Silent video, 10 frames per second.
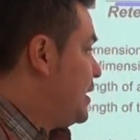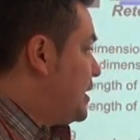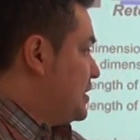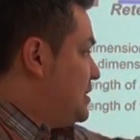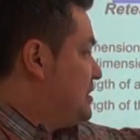
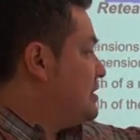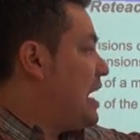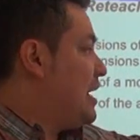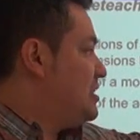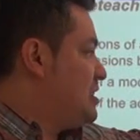because it's
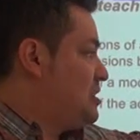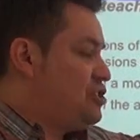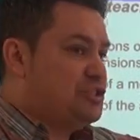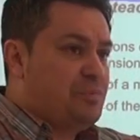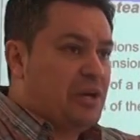not 18
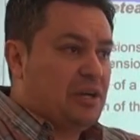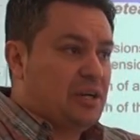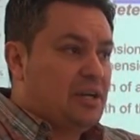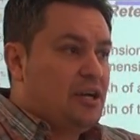inches bigger.